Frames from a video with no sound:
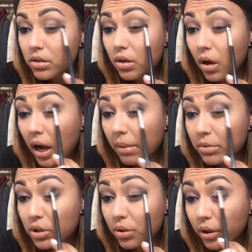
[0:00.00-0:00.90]
so I'm
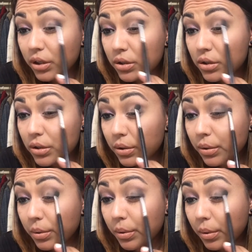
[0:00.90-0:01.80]
just going
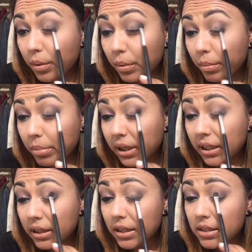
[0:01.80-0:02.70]
to
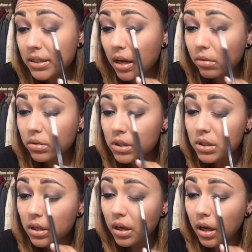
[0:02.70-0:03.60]
blend these out
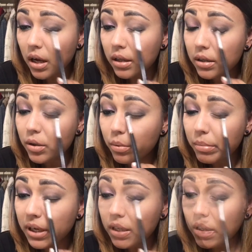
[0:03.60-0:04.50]
a little
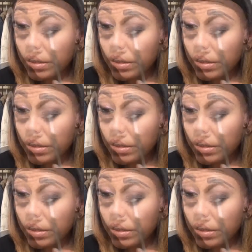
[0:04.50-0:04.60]
bit.